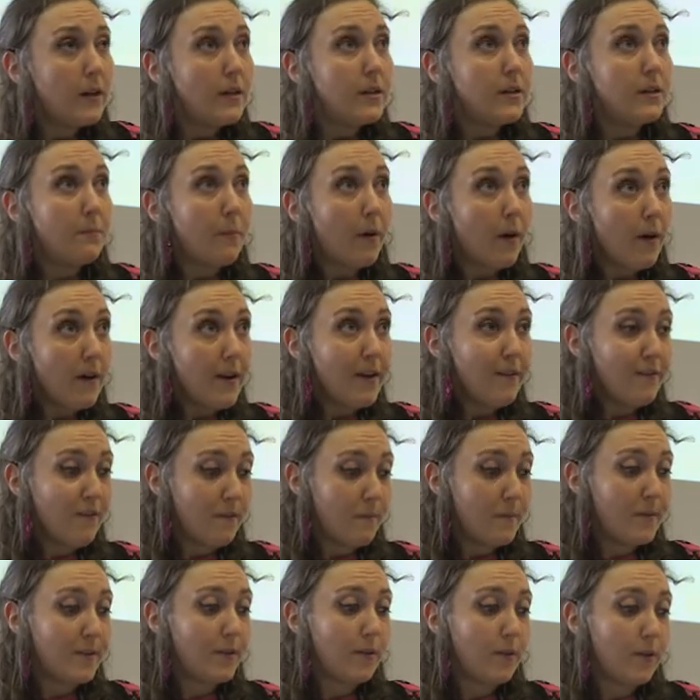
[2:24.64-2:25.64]
Departing
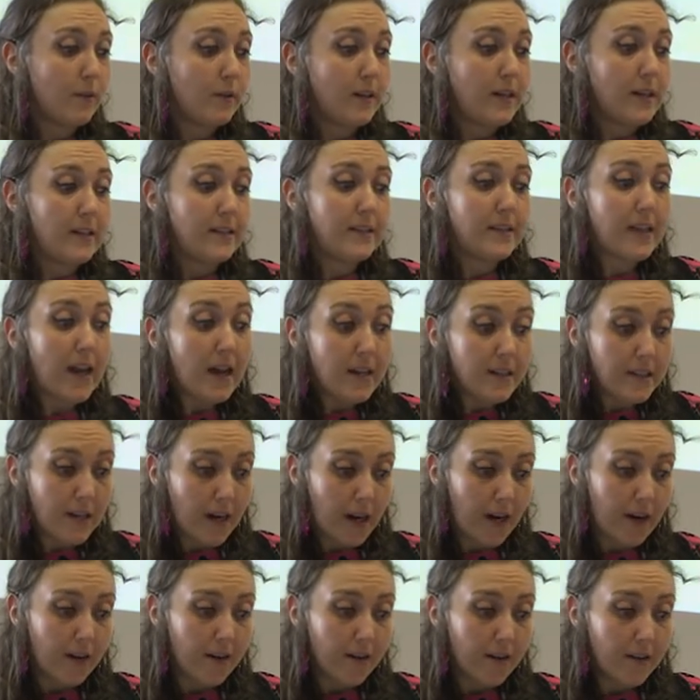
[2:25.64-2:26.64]
from his early
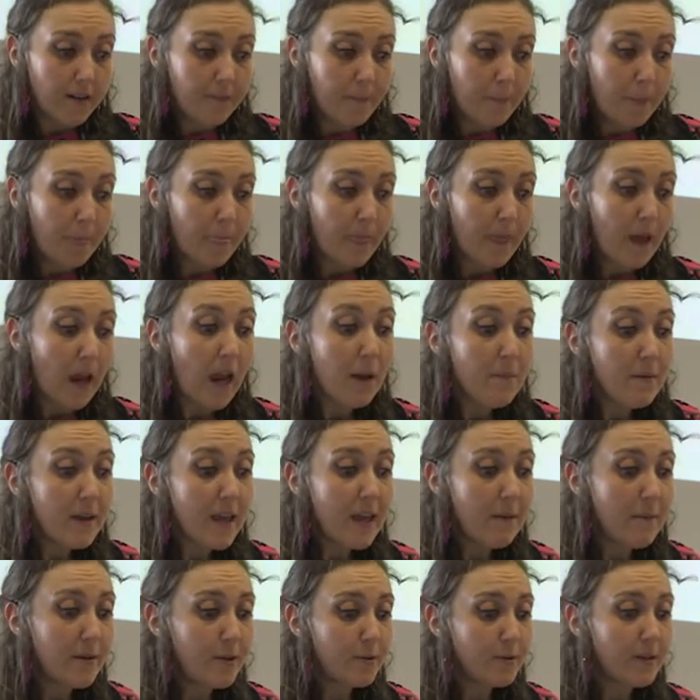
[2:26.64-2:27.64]
satire, I
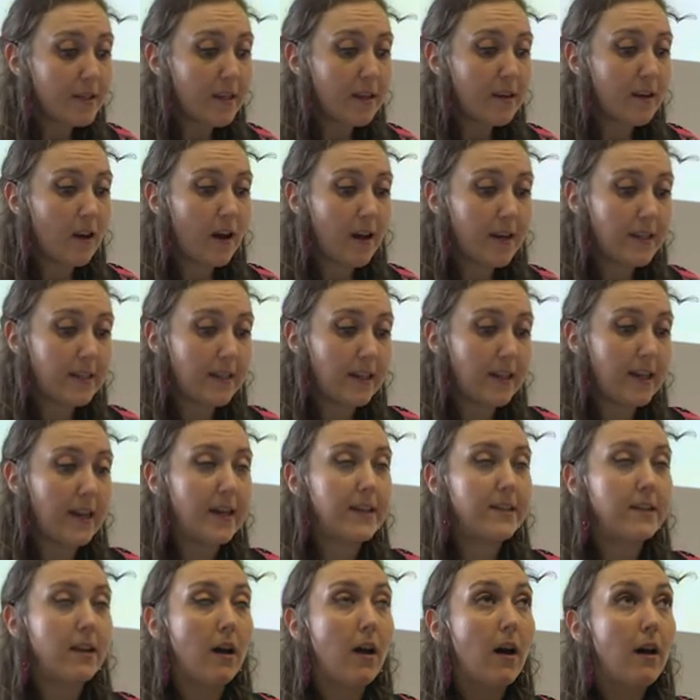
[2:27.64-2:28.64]
became interested in Huxley
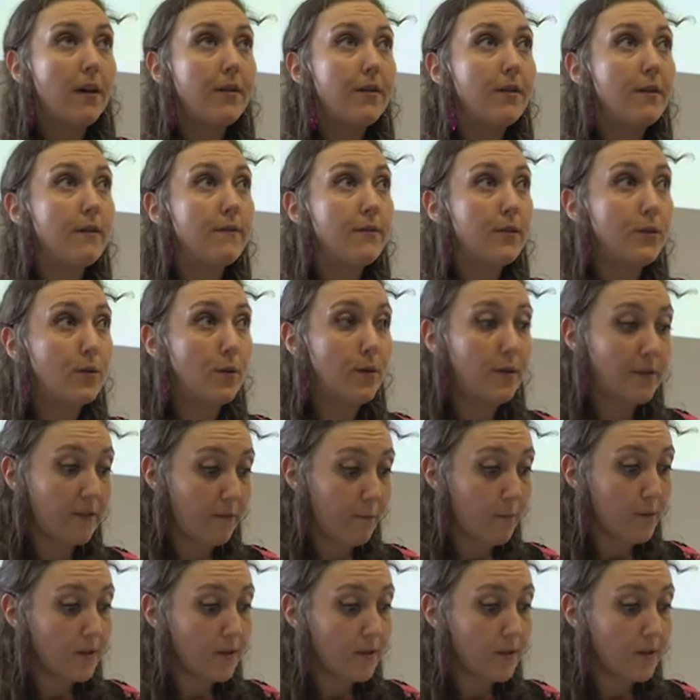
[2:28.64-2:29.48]
as the author of The Doors of